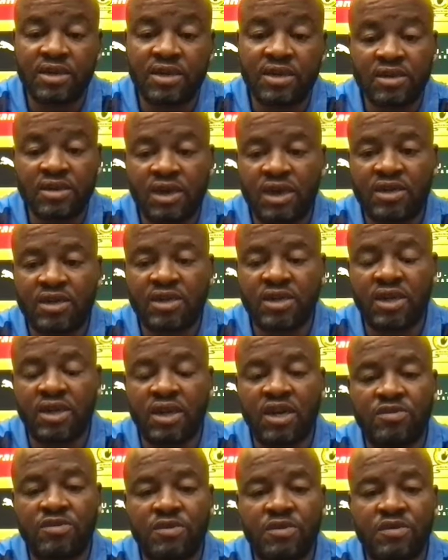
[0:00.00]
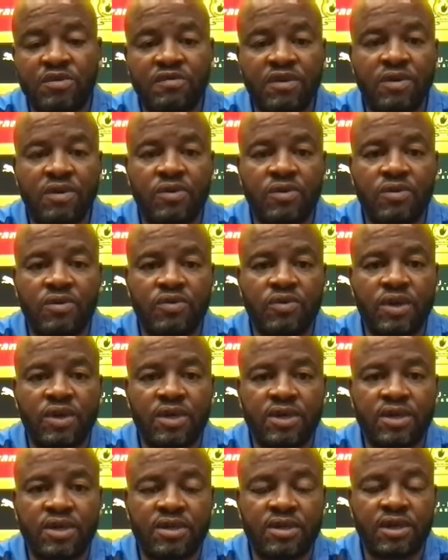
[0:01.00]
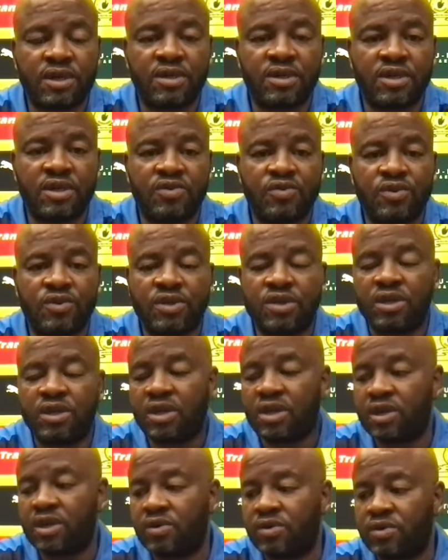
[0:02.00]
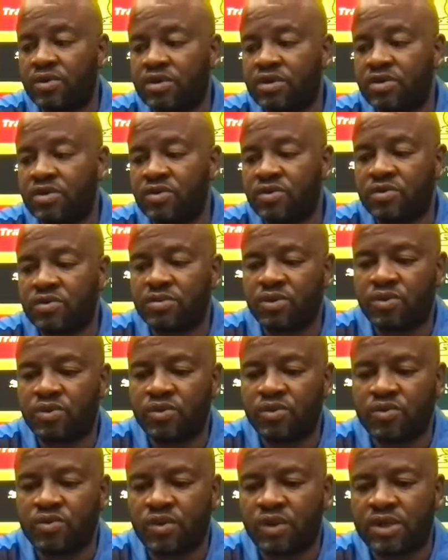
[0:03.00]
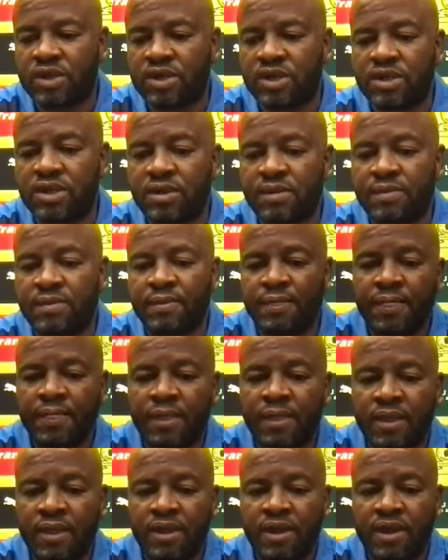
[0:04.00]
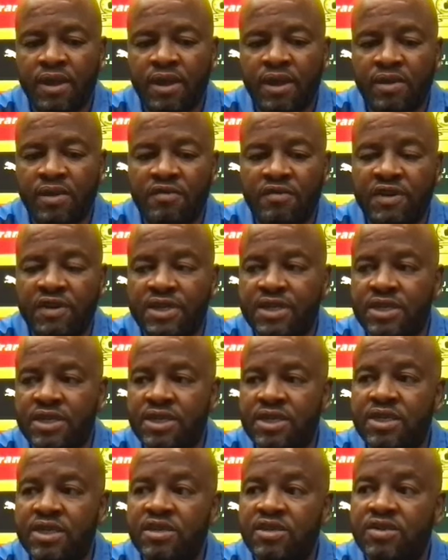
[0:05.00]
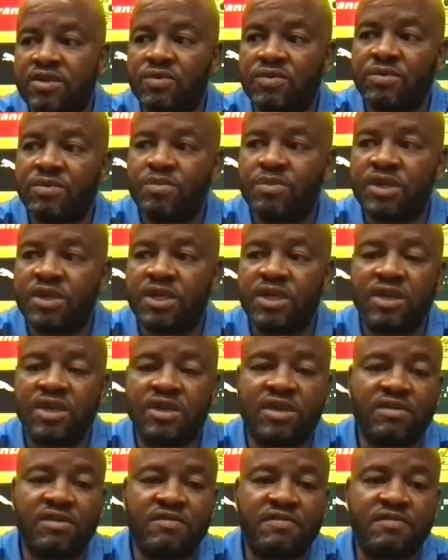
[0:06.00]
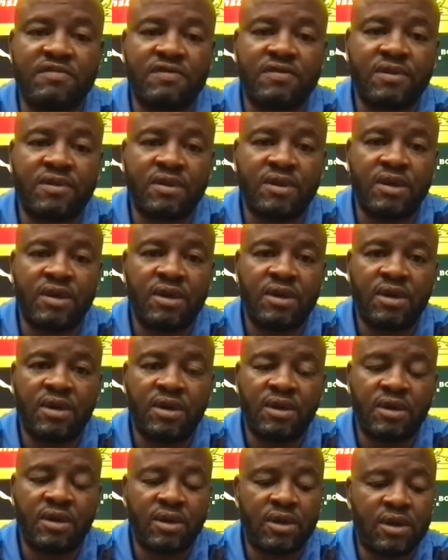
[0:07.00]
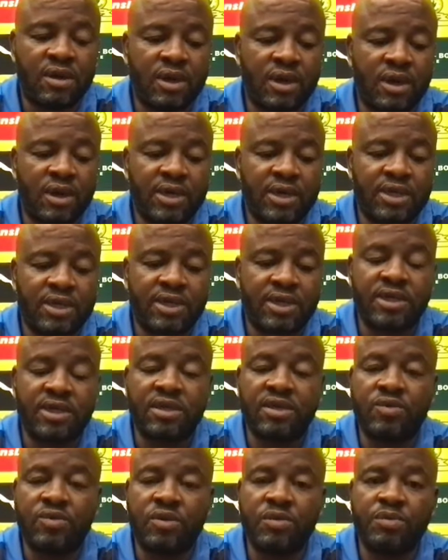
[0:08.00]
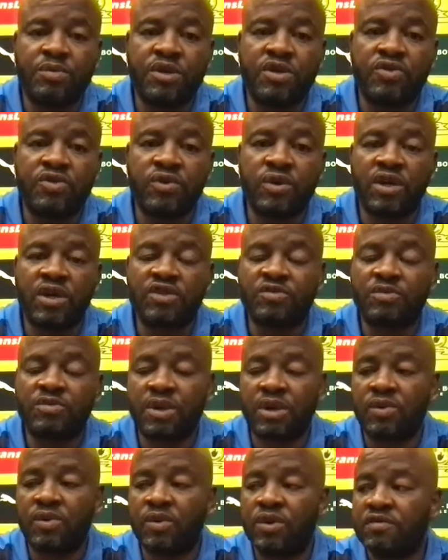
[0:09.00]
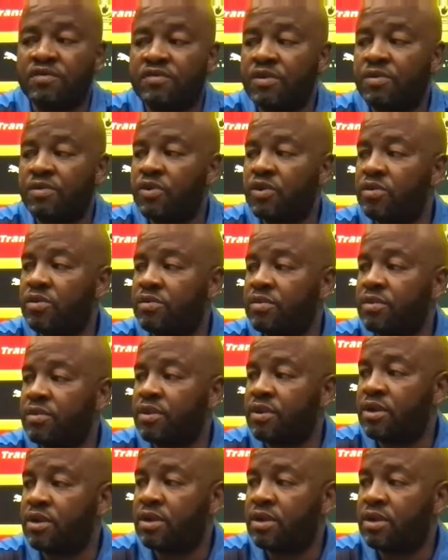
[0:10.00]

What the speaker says: And Algeria has been very good to us. I just wish they can continue to be good to us. In our first stint, we beat Setif. Last season, we beat USMA away from home.